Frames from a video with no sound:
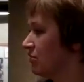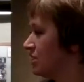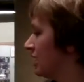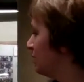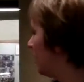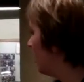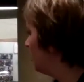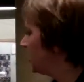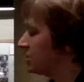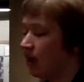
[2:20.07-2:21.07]
starts to come
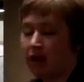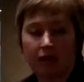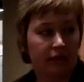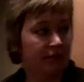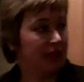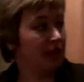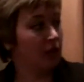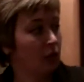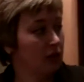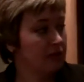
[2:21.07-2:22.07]
down this hall, if they
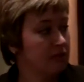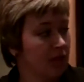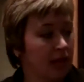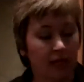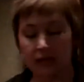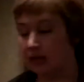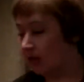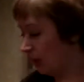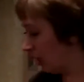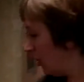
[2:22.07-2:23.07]
ignore the sign
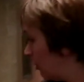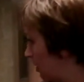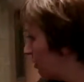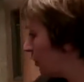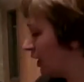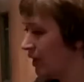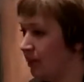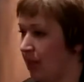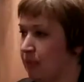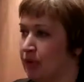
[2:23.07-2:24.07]
and go this
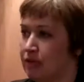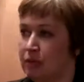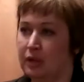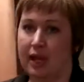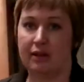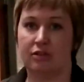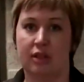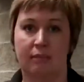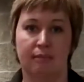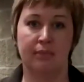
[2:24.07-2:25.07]
way, that person would catch
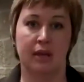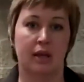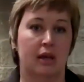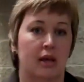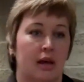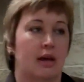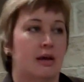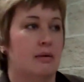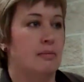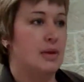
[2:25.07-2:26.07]
them
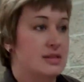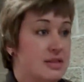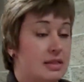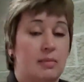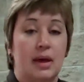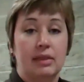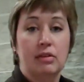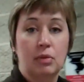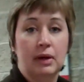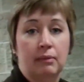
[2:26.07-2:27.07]
and send them back
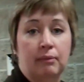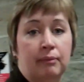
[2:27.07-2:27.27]
this way.